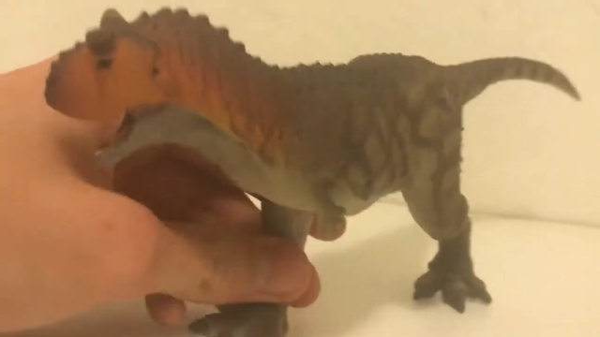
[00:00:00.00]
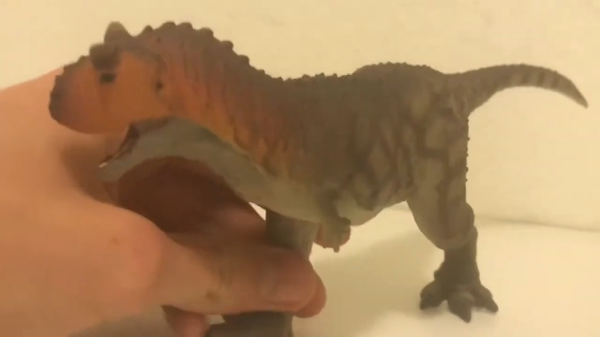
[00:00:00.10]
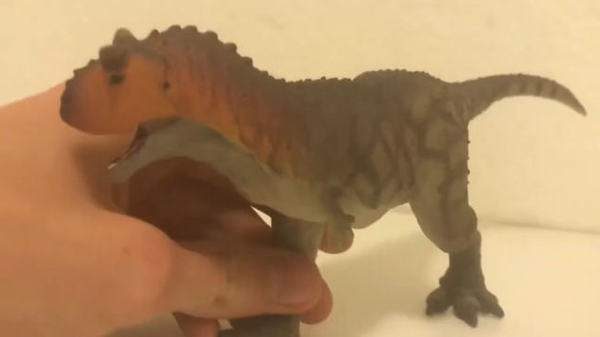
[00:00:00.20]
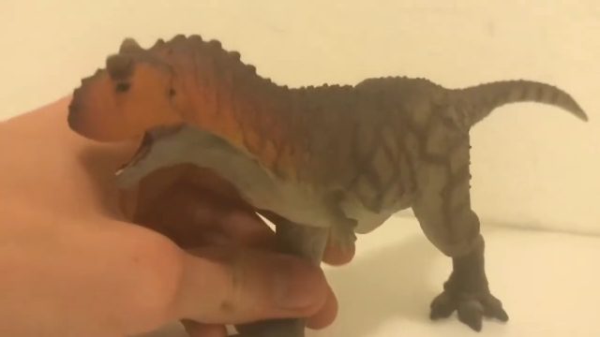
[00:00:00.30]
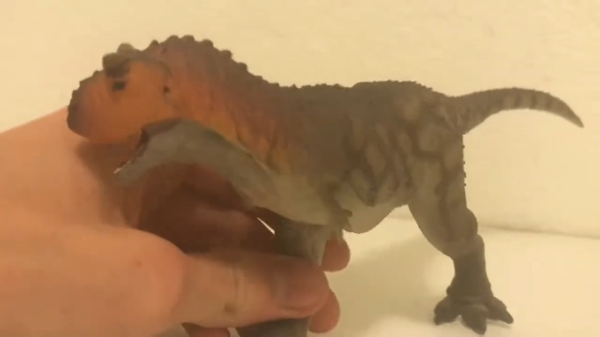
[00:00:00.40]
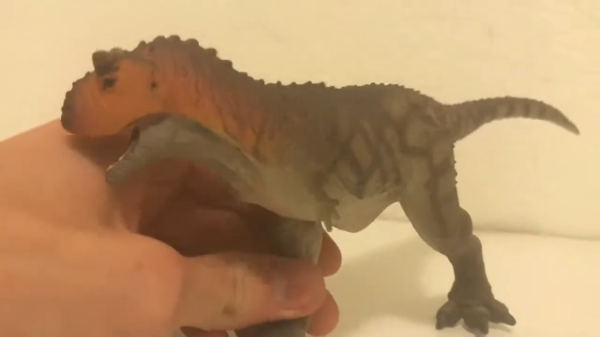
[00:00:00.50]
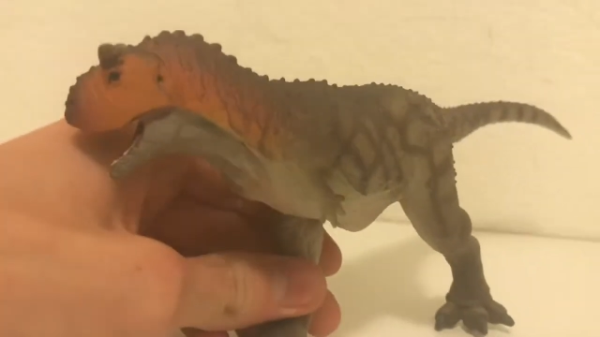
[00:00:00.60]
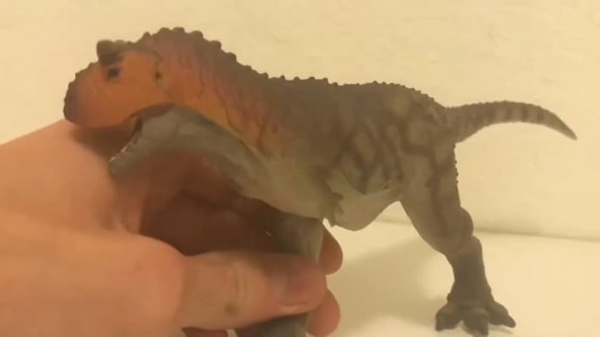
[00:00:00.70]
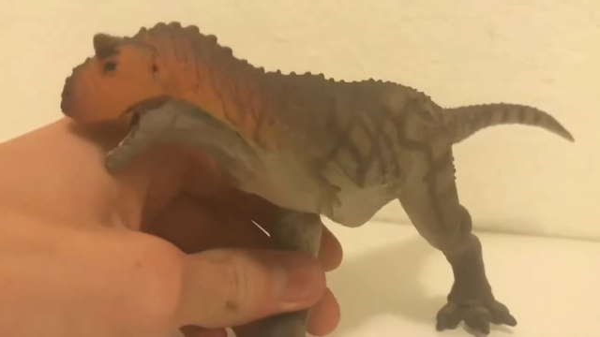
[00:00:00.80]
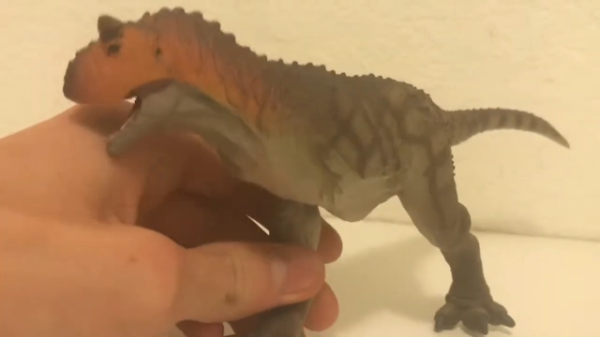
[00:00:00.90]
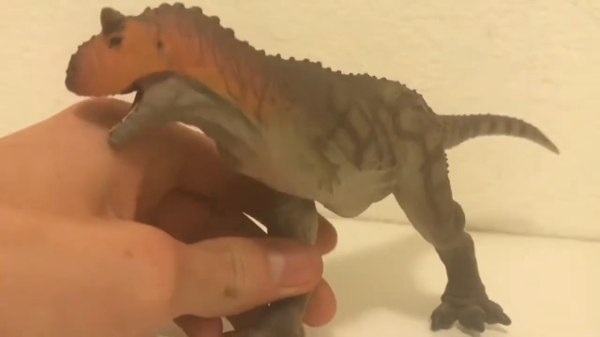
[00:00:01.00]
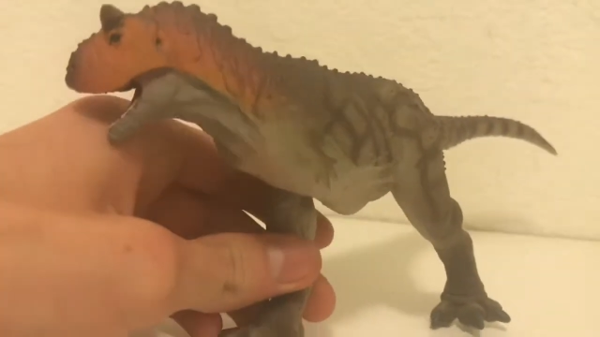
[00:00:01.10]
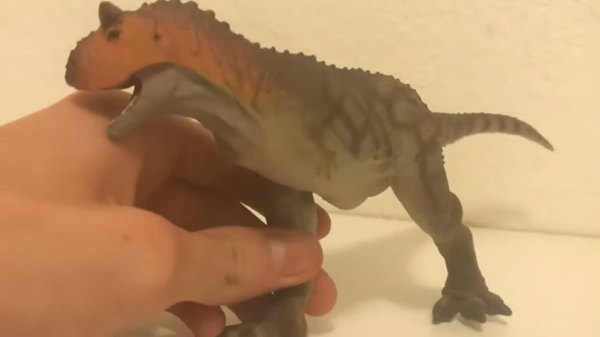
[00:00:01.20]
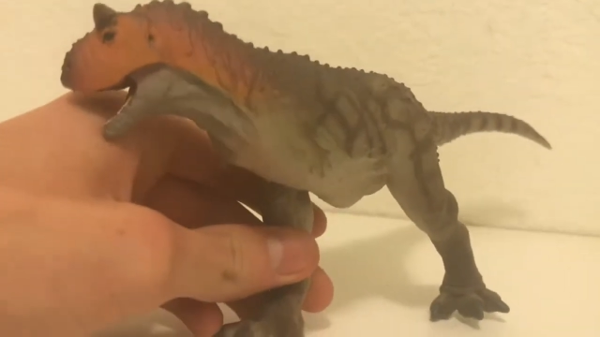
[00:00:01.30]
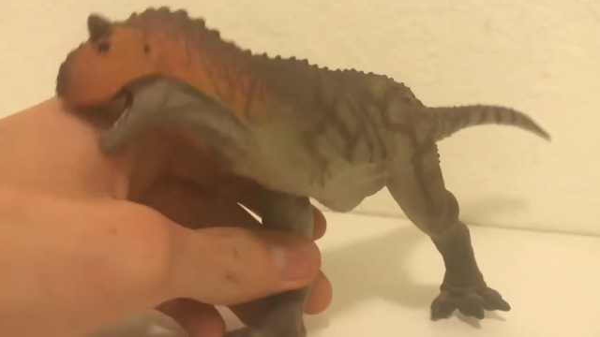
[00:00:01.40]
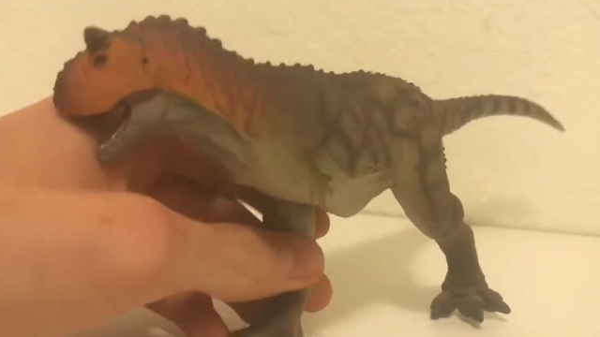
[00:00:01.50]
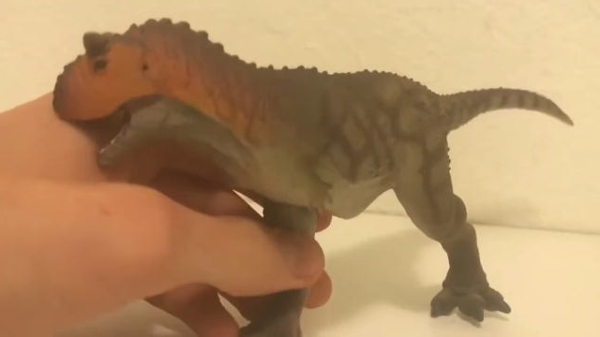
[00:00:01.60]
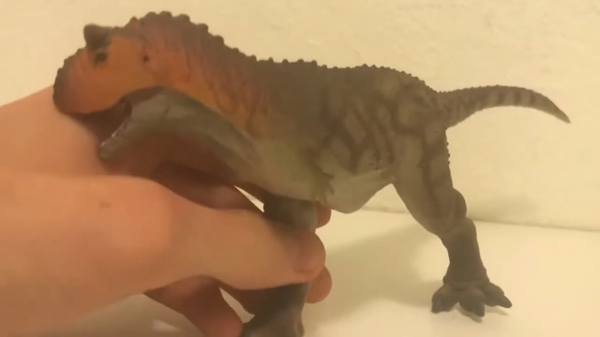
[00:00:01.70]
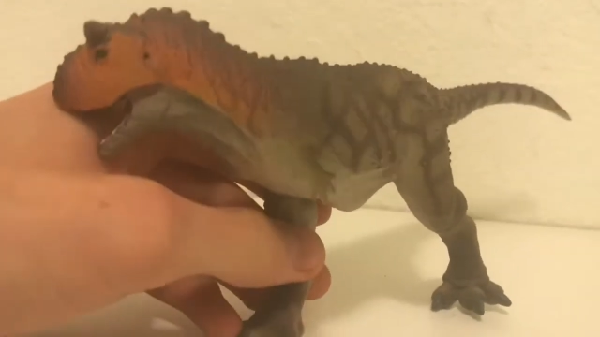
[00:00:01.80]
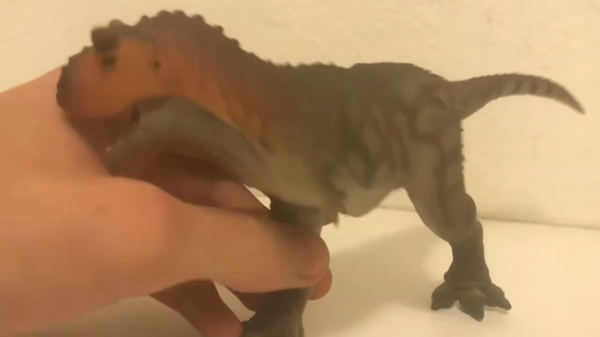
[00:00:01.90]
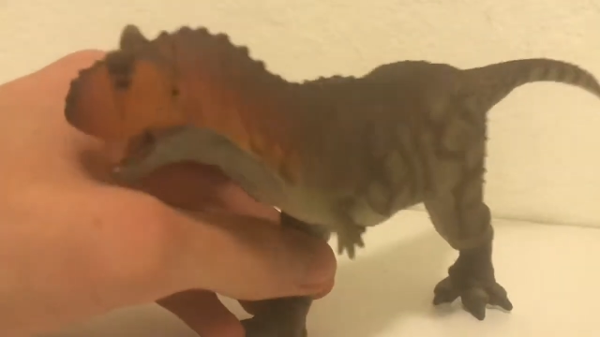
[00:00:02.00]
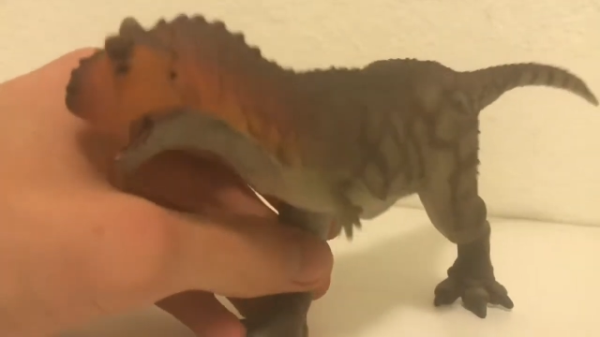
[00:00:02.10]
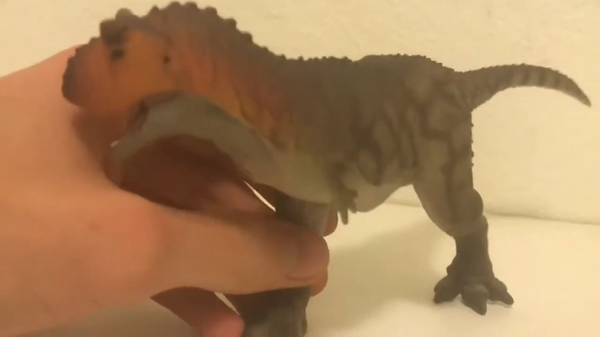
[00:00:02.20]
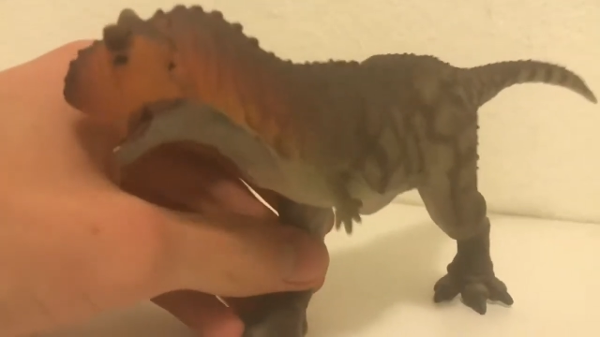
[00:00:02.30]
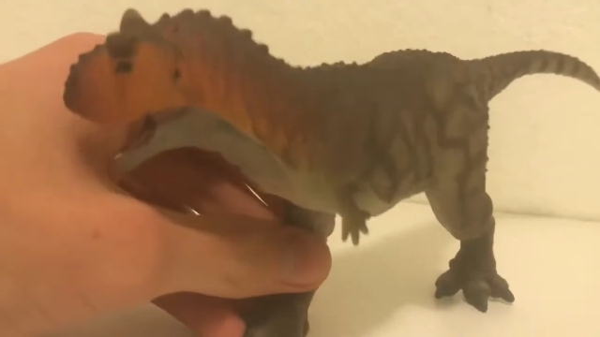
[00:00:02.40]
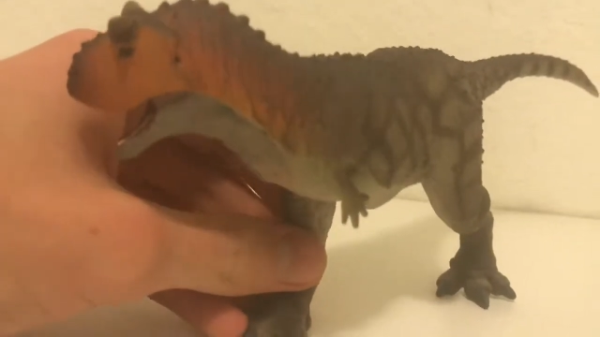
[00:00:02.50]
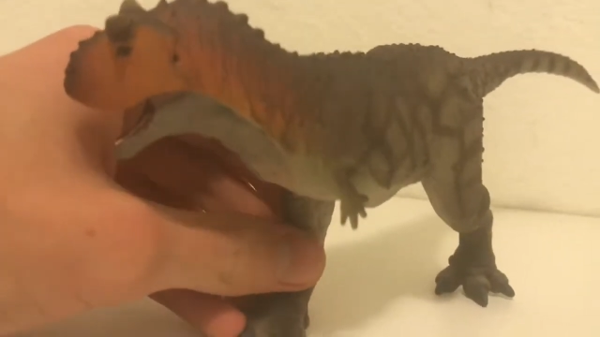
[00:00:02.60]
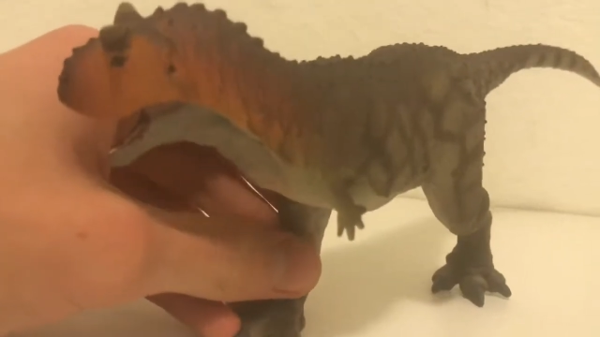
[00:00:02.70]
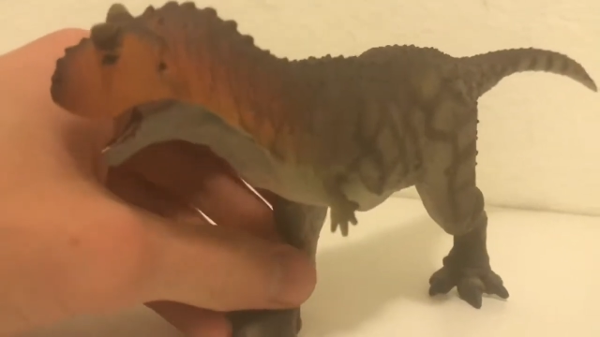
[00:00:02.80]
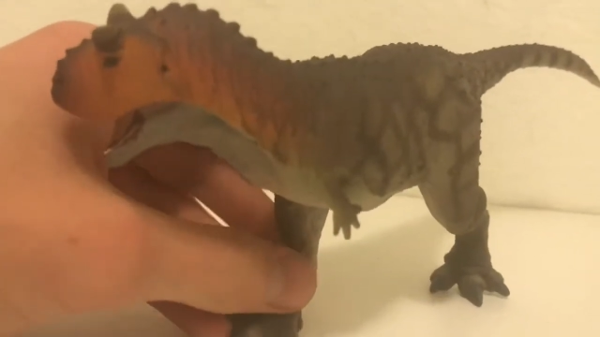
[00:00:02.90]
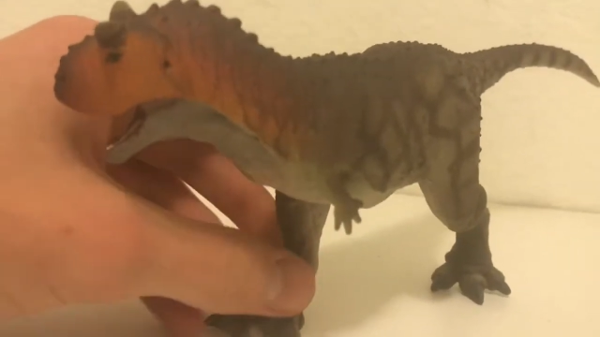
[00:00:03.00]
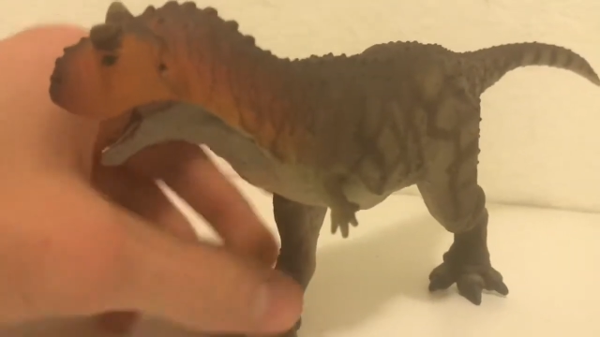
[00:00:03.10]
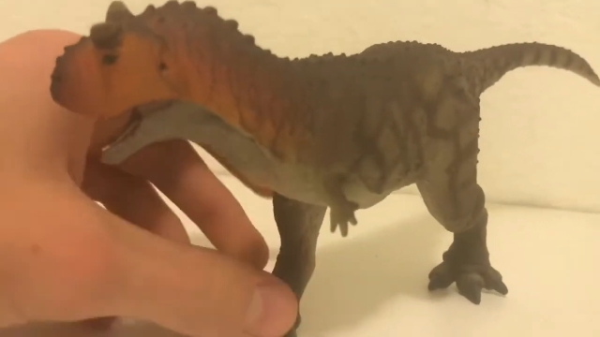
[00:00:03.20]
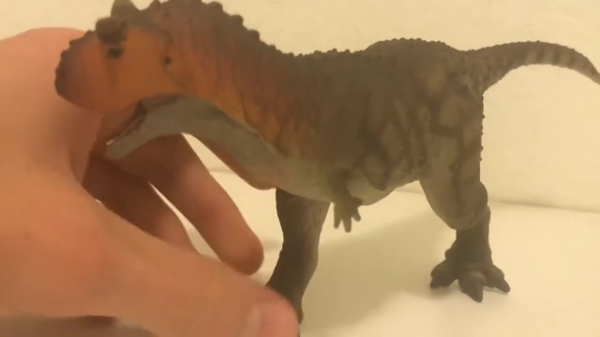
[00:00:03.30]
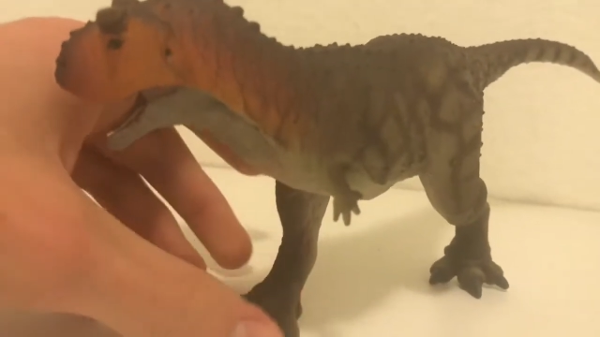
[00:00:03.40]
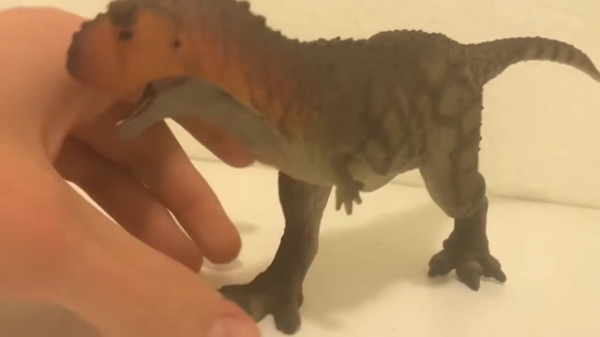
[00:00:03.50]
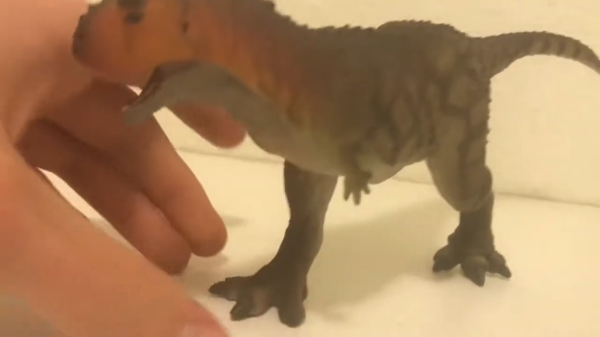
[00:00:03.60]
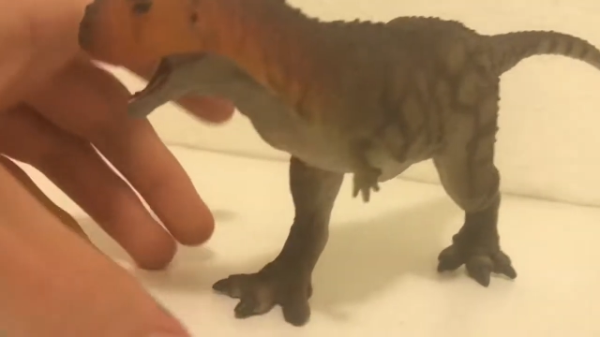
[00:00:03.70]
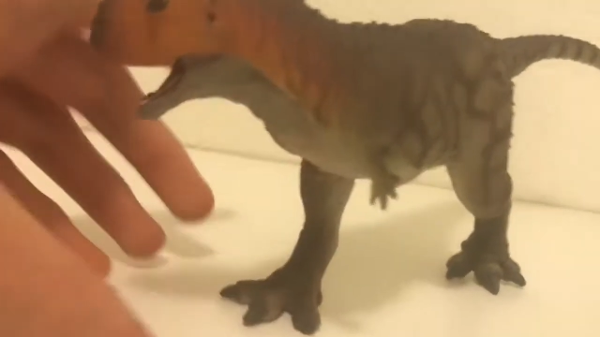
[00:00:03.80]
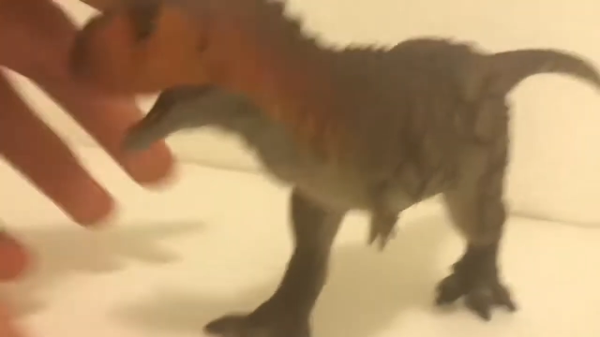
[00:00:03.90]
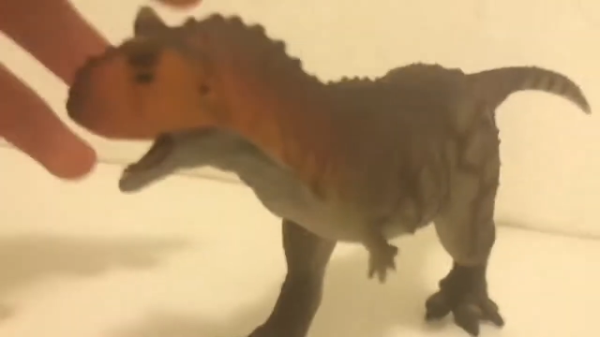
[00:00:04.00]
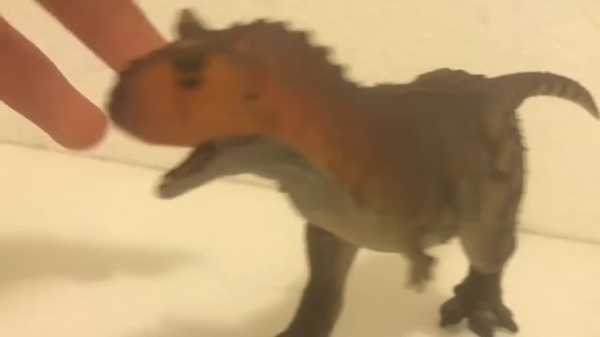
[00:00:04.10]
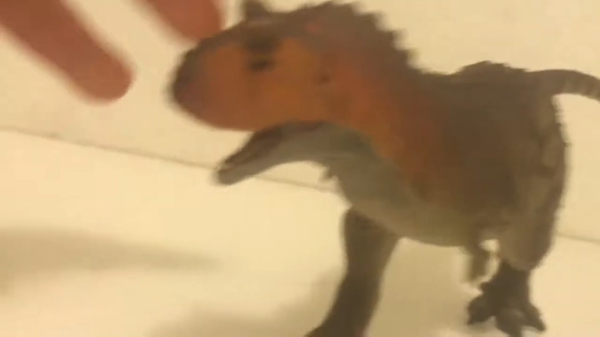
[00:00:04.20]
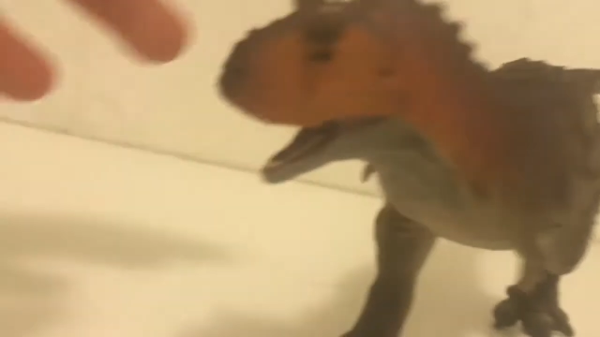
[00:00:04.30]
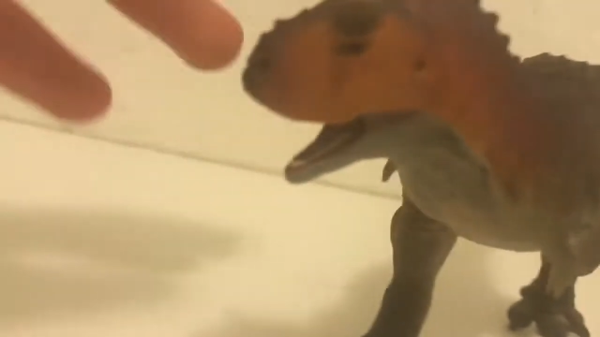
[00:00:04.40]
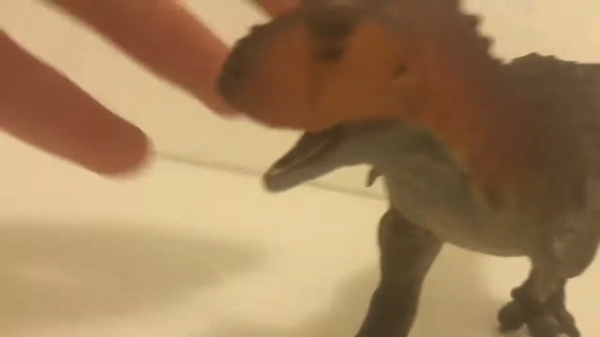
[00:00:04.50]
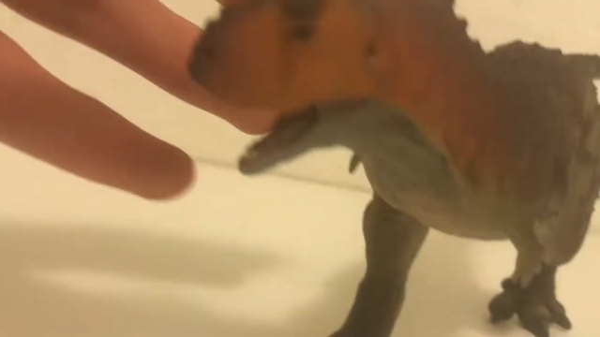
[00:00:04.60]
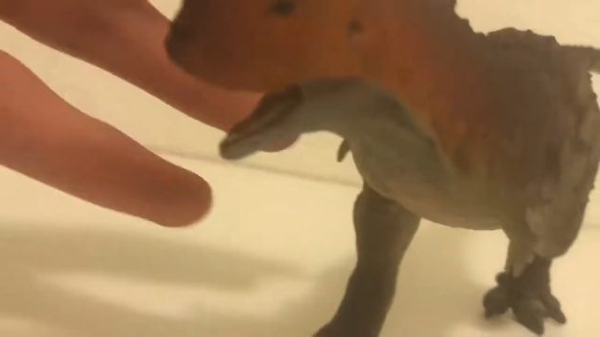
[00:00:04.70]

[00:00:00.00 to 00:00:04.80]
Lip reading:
[unreadable: no face in view]